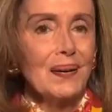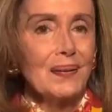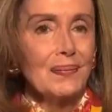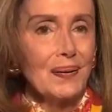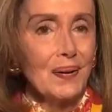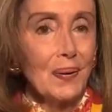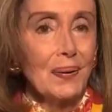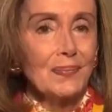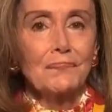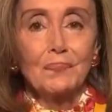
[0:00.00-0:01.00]

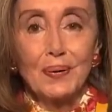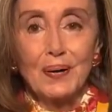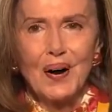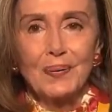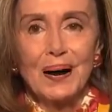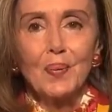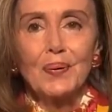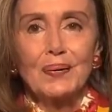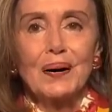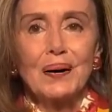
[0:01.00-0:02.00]
for the two
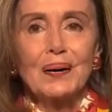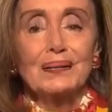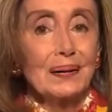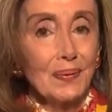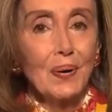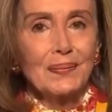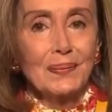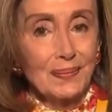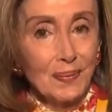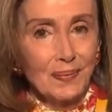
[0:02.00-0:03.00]
heroes that
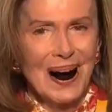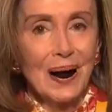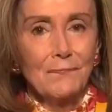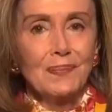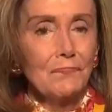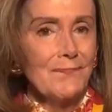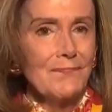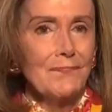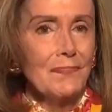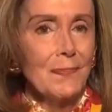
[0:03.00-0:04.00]
lost their life
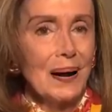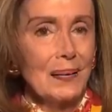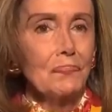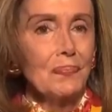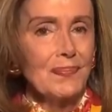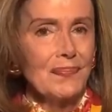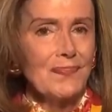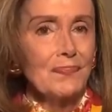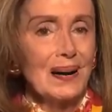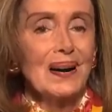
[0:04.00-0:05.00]

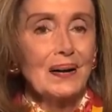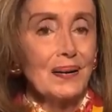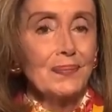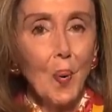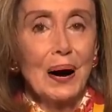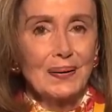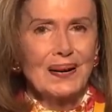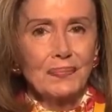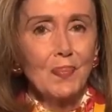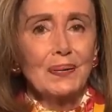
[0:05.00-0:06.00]
because of white
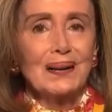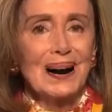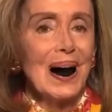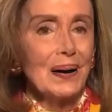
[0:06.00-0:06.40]
supremacy.